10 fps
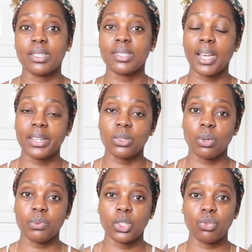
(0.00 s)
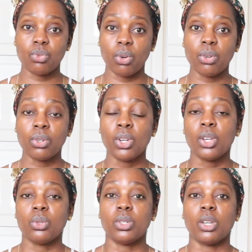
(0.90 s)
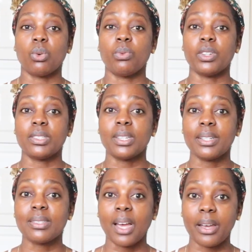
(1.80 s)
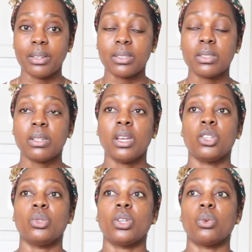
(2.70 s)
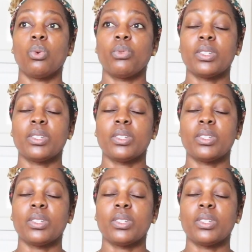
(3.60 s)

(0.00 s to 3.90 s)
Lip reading: size of the truck, you can go for 10 tires, you can go for